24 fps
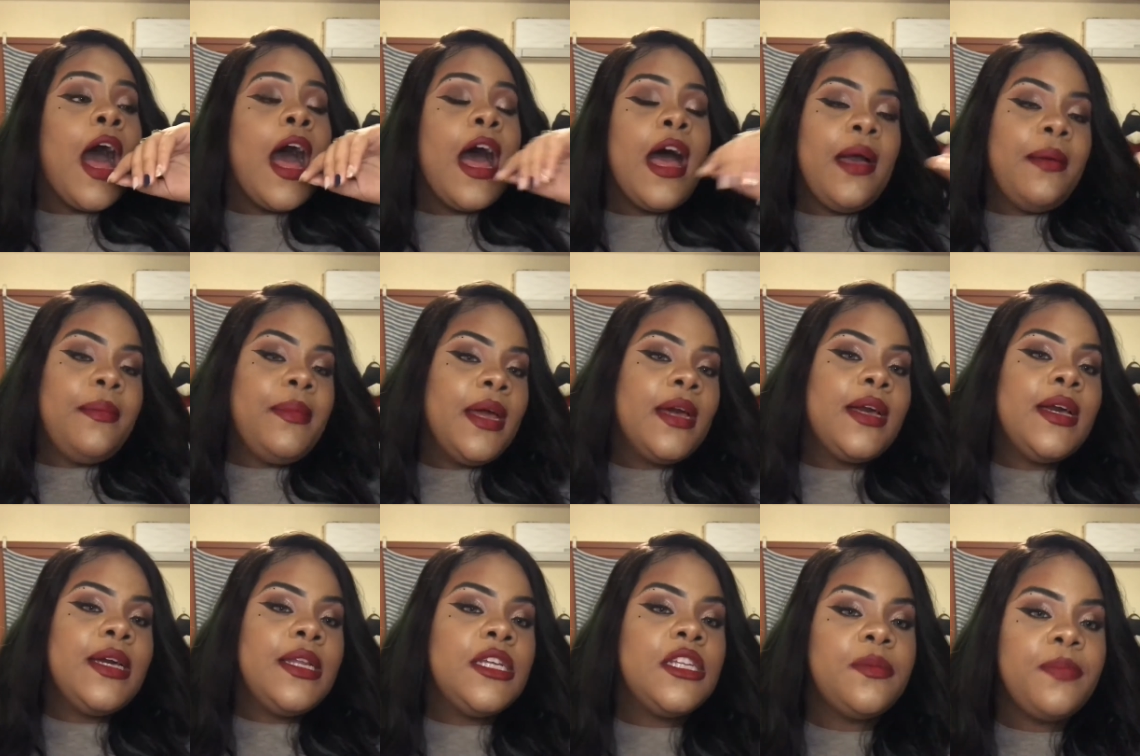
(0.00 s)
I'm not
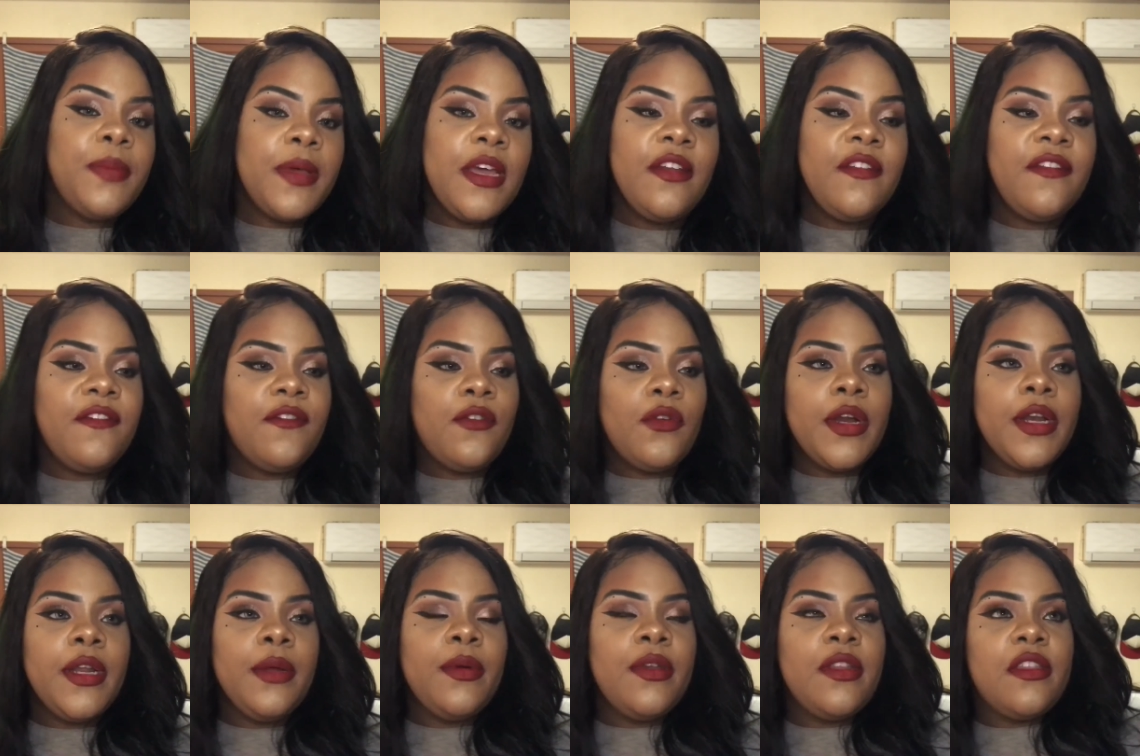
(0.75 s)
gonna spend
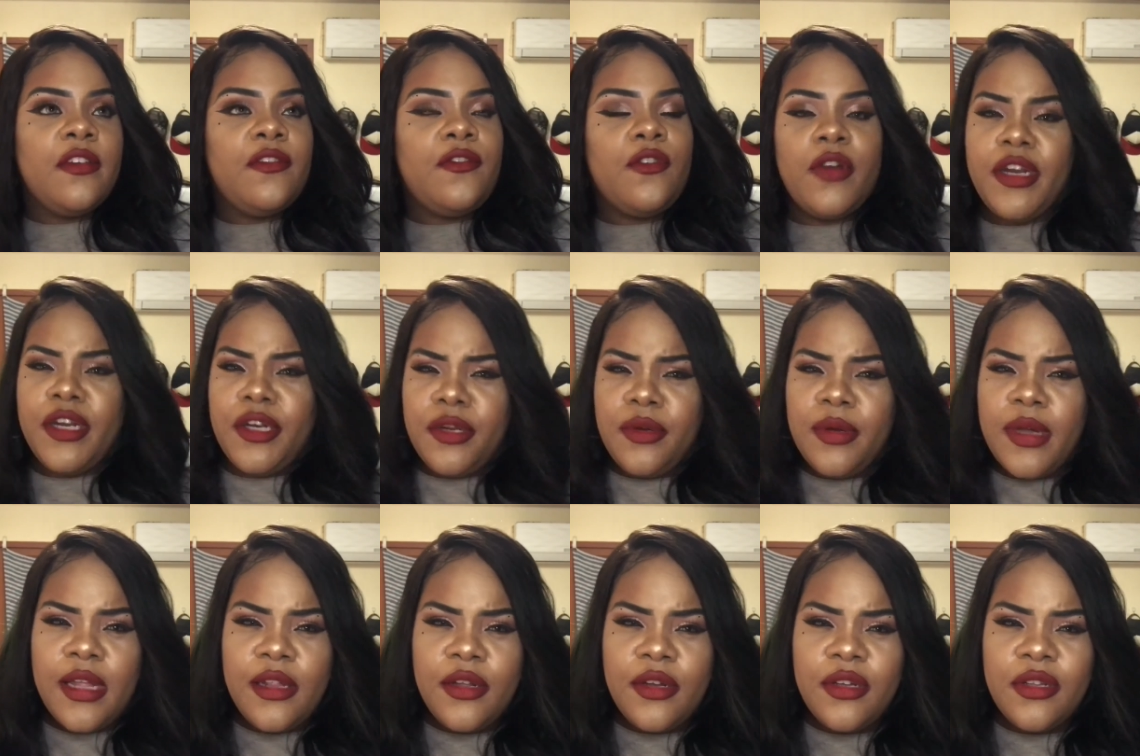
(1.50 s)
$42,
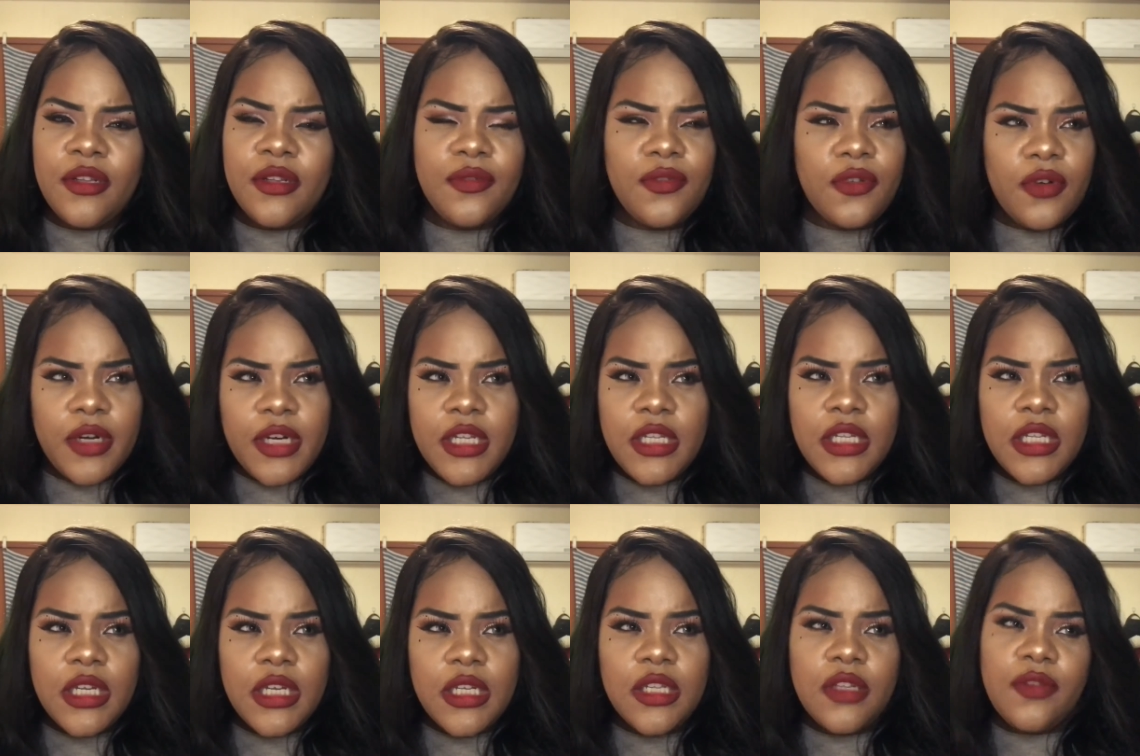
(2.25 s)
$46,
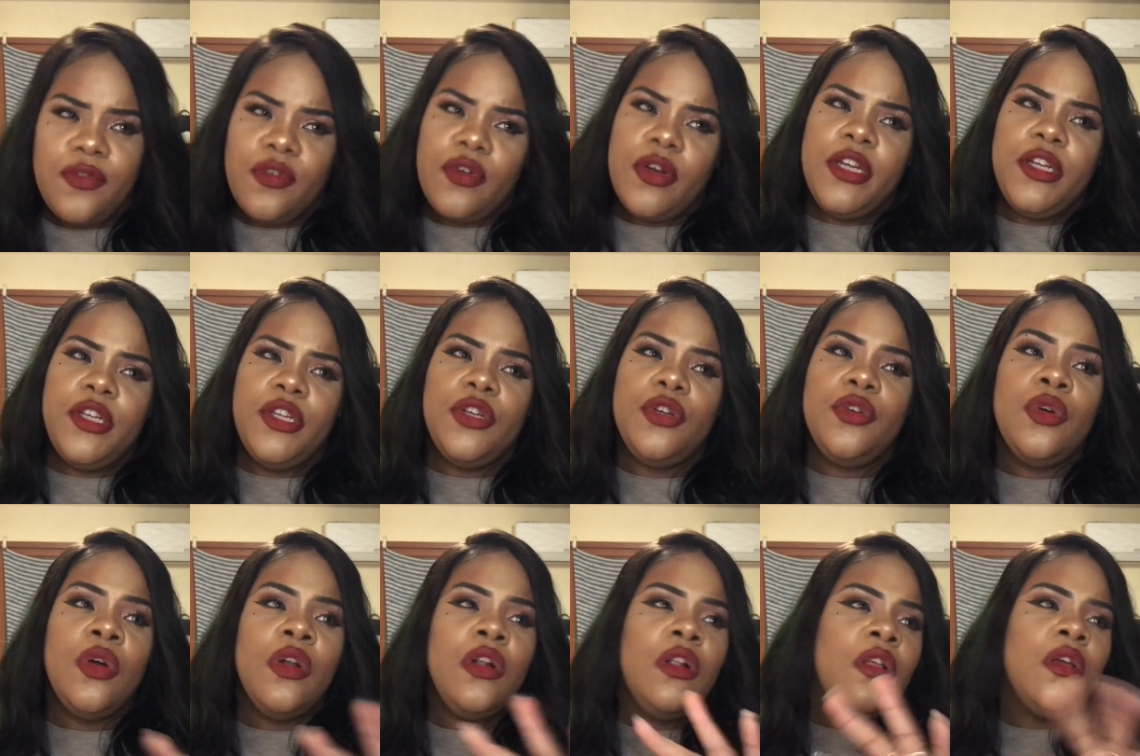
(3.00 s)

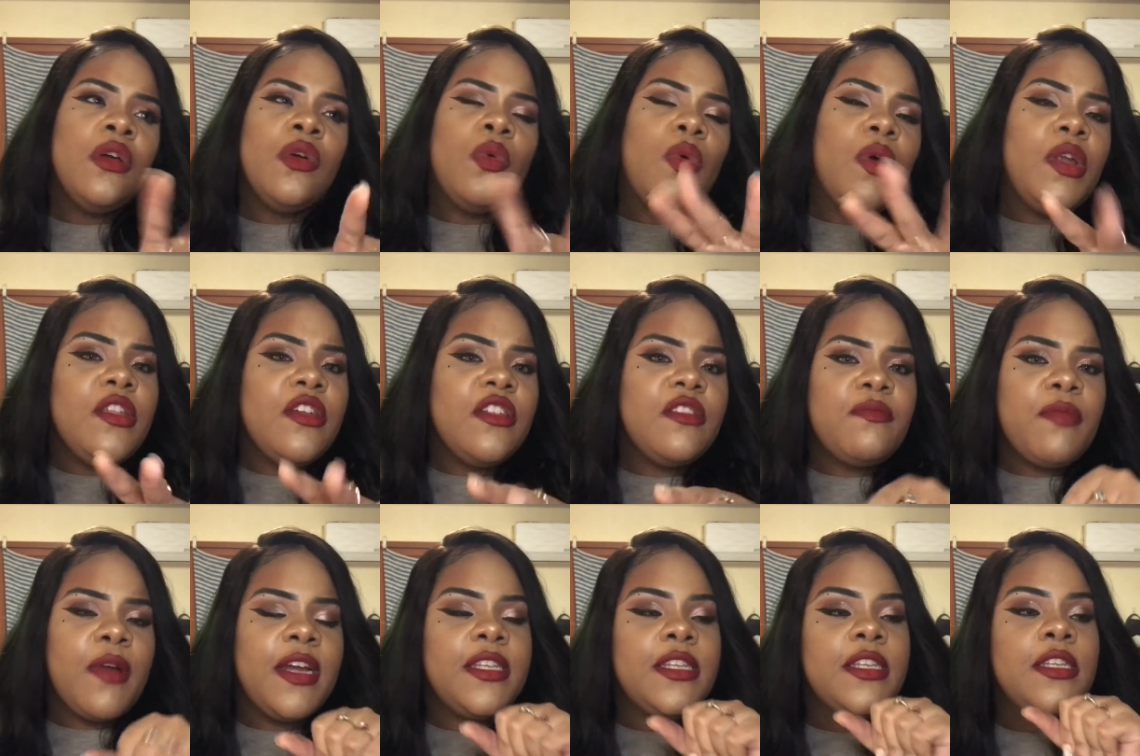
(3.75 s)
$42, one of those
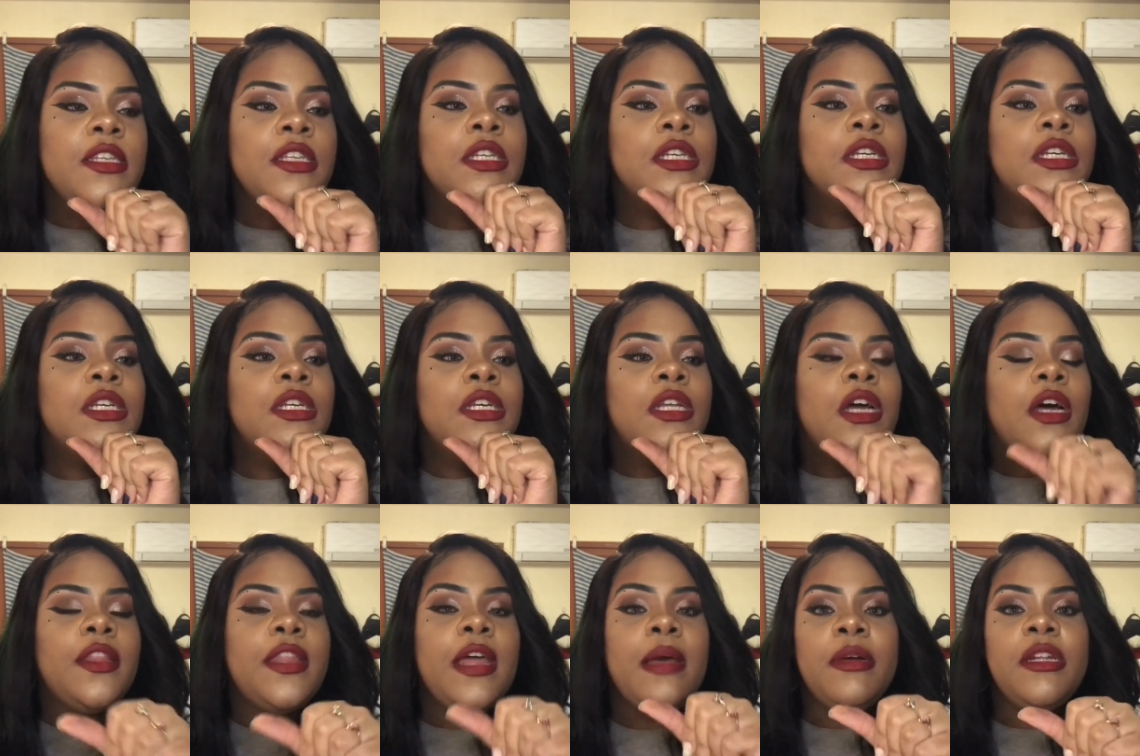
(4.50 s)
prices,
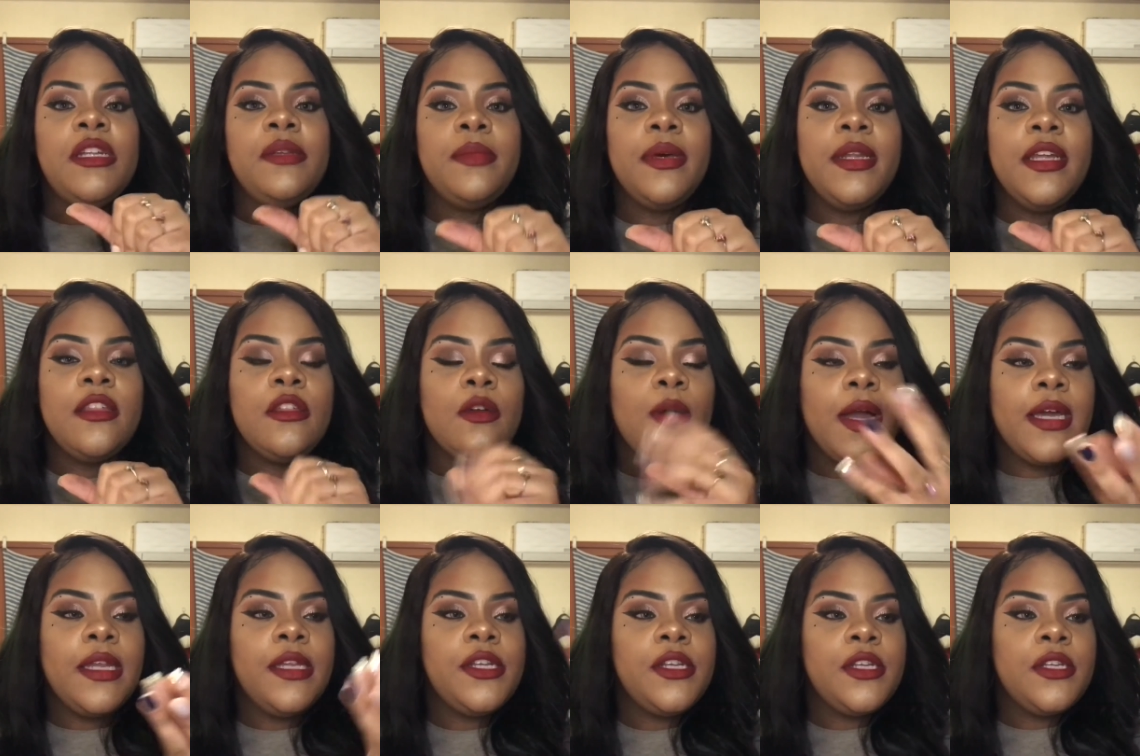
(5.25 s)
that much money so I
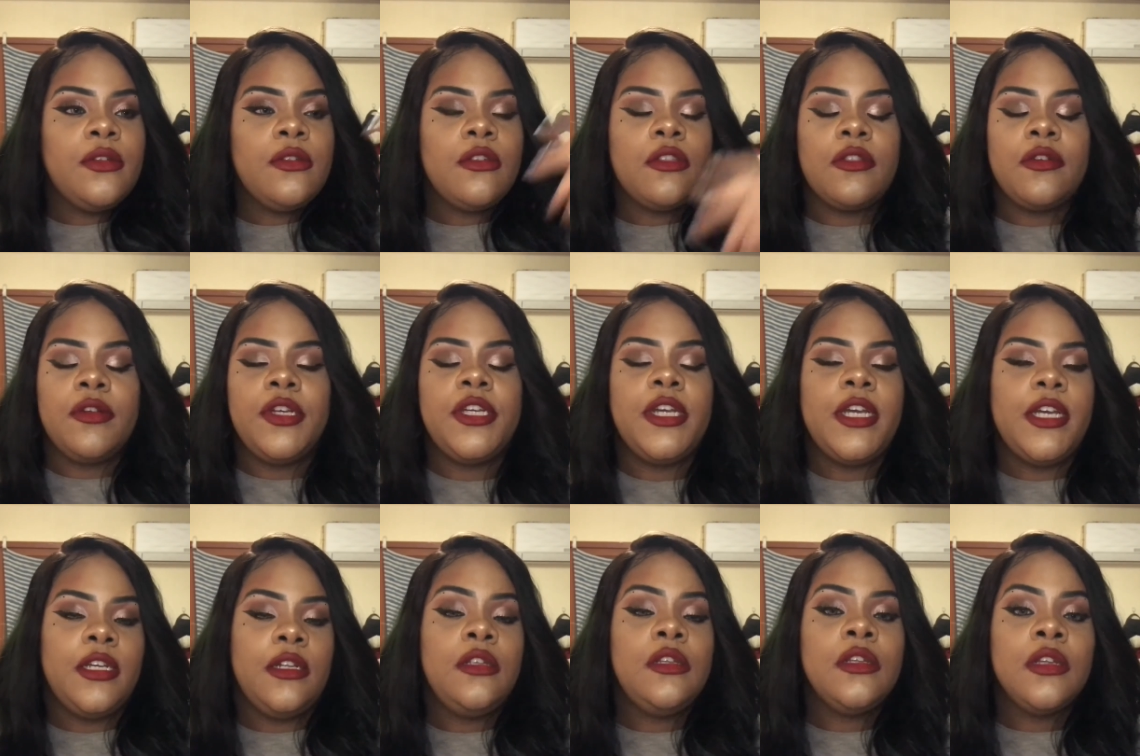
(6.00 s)
can just use 3
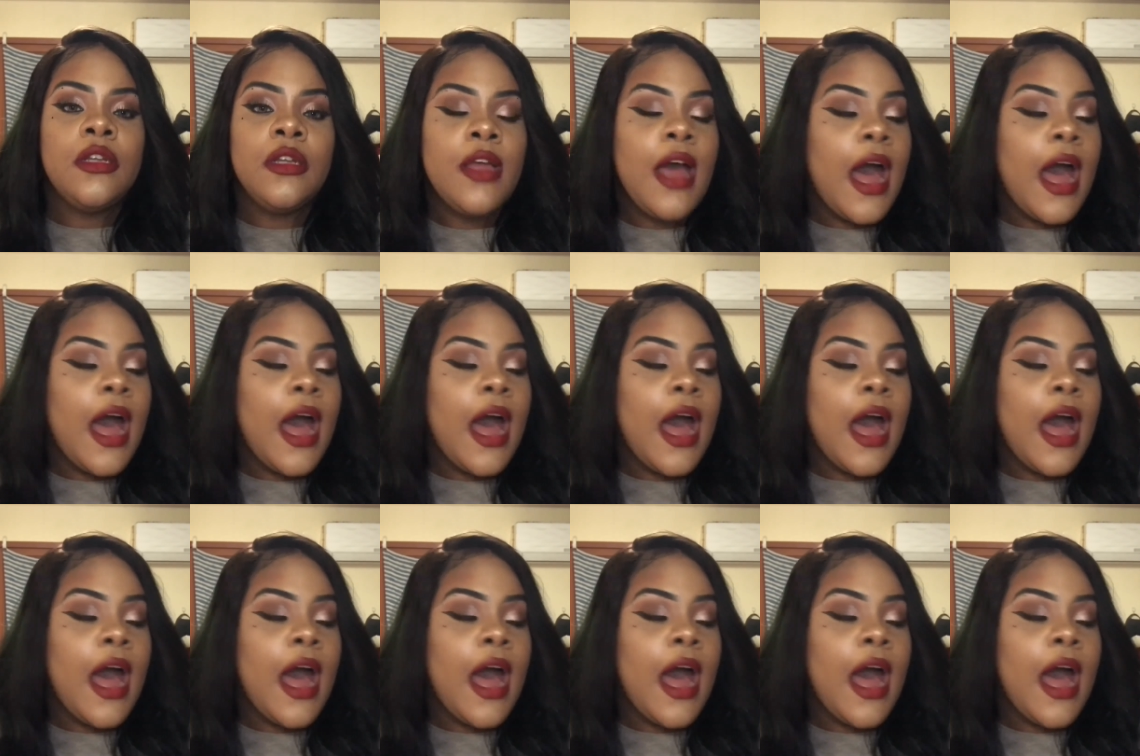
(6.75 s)
shades.